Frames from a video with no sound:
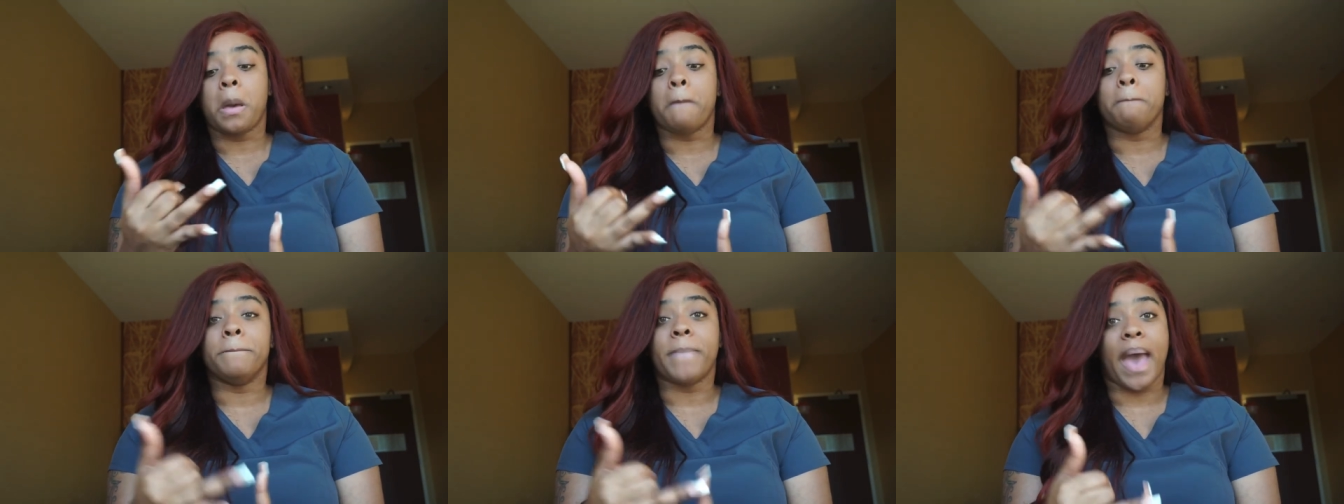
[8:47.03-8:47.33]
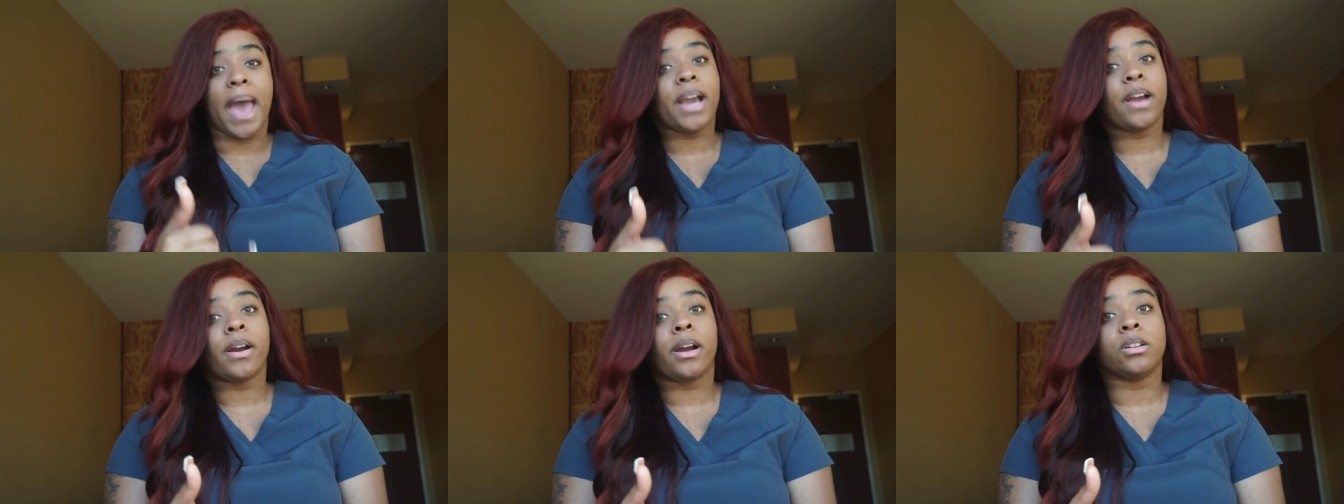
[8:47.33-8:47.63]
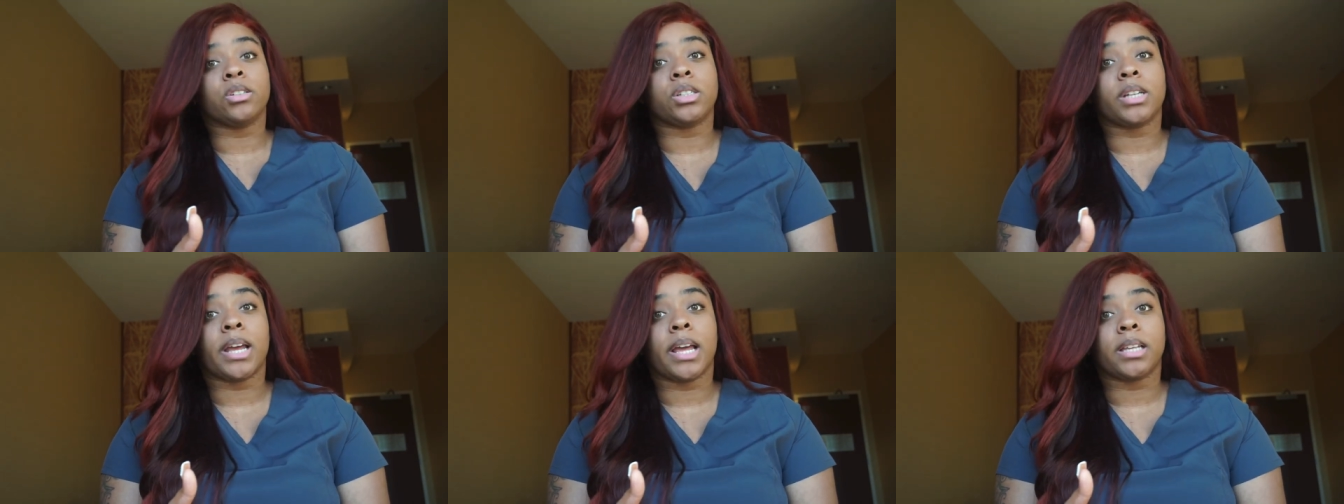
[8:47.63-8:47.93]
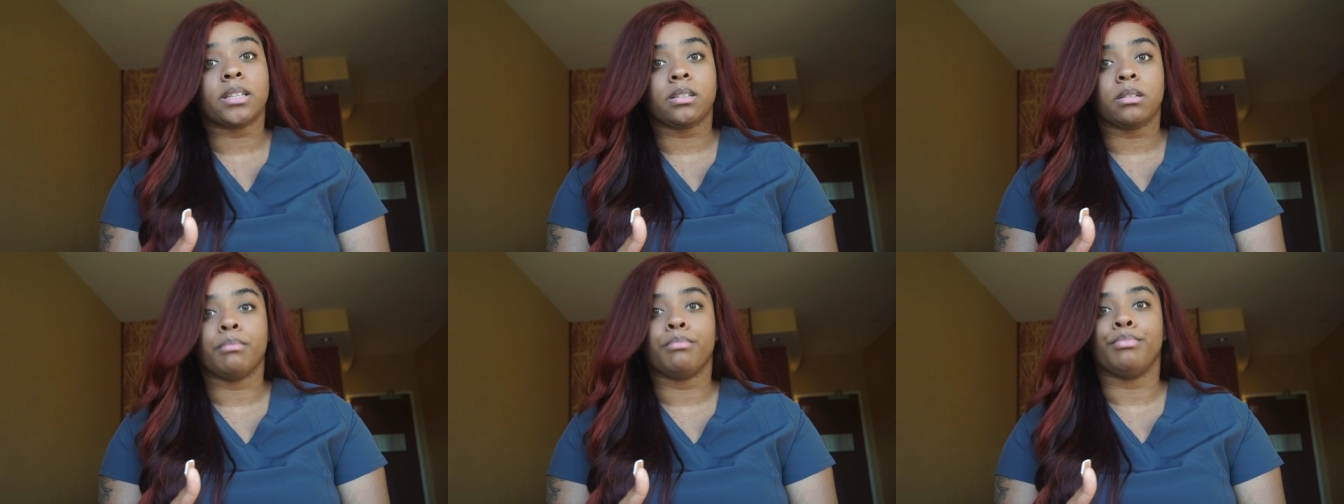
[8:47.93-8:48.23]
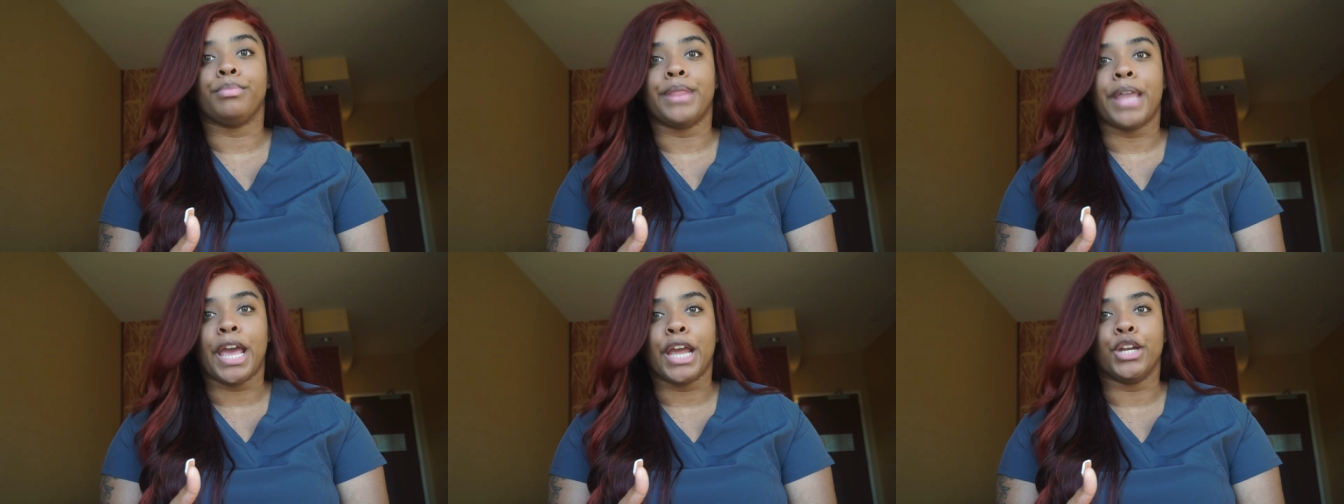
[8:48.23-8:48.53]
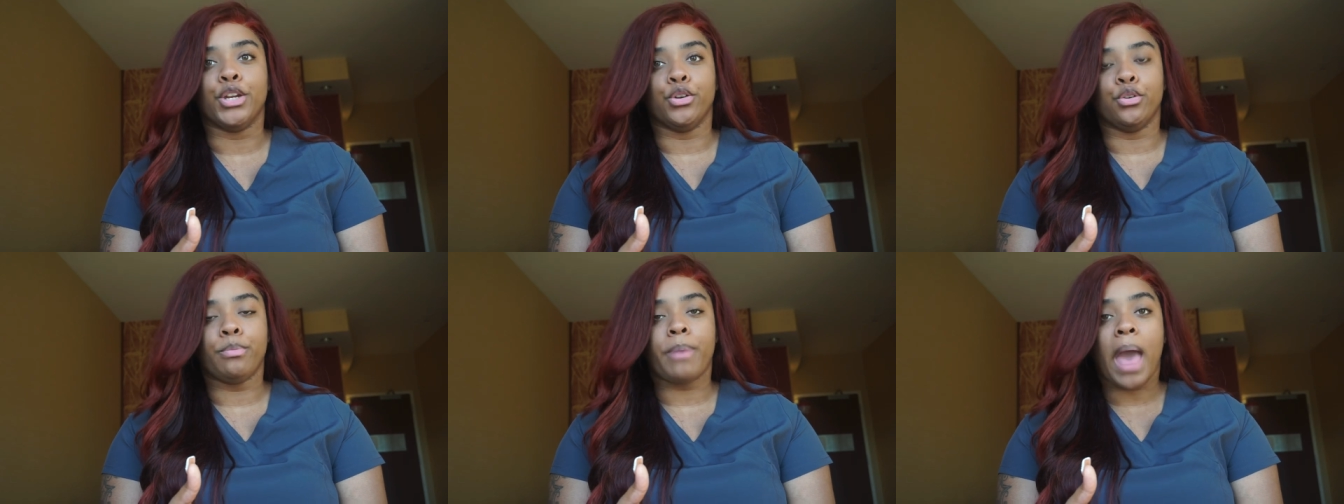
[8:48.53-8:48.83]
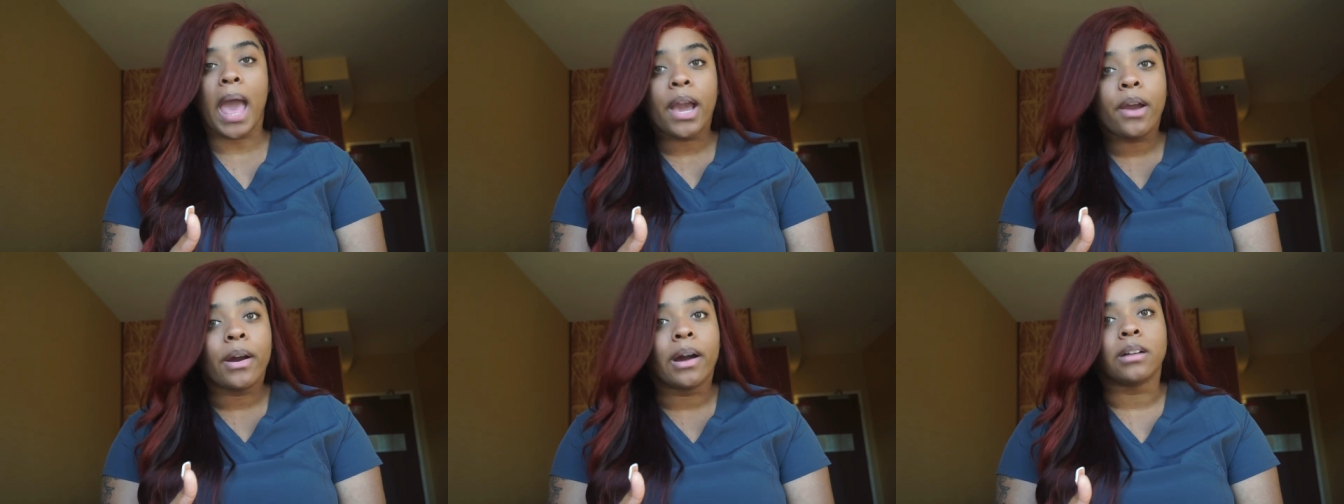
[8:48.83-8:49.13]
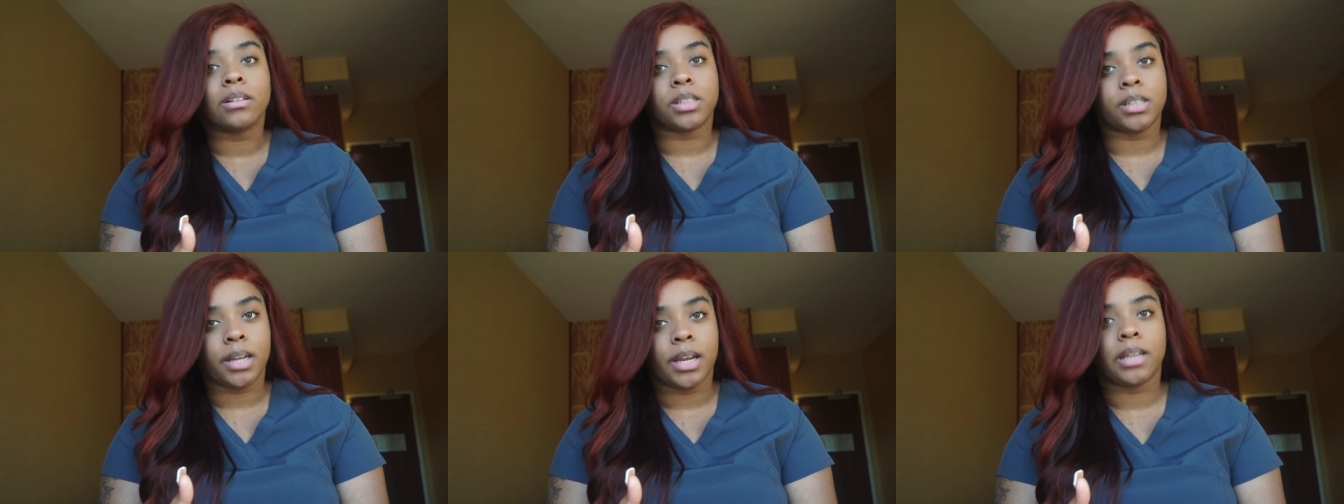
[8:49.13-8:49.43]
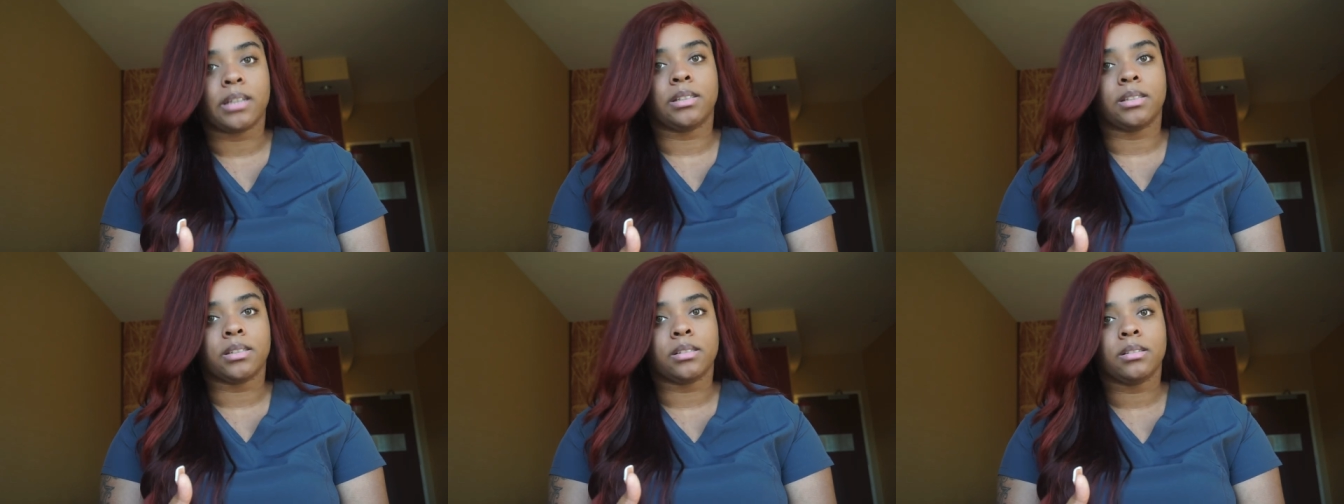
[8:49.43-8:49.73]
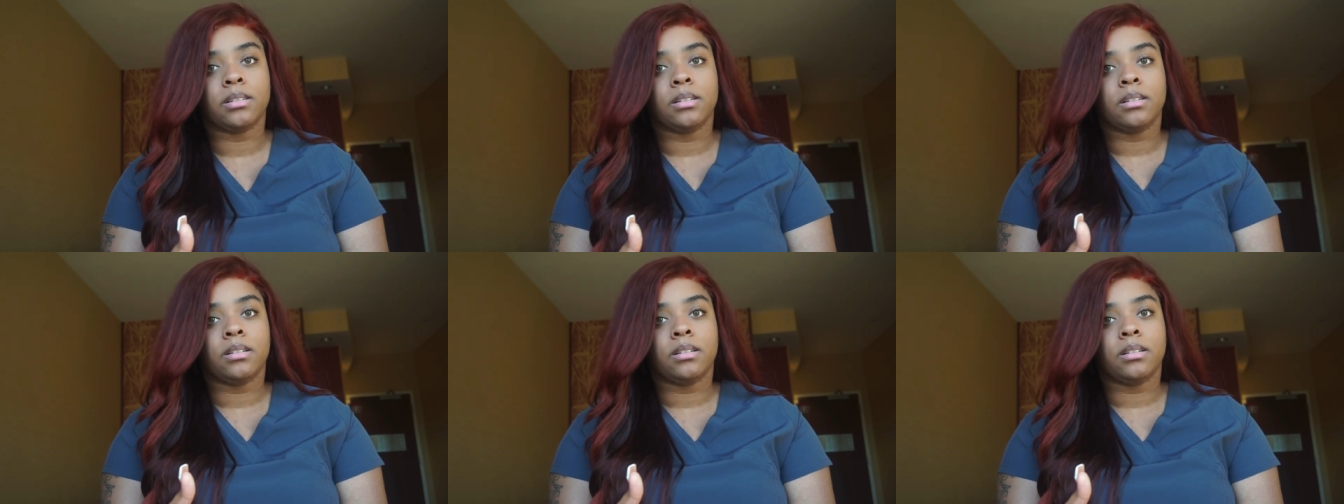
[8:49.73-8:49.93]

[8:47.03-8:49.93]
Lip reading: Background checks. They do background checks.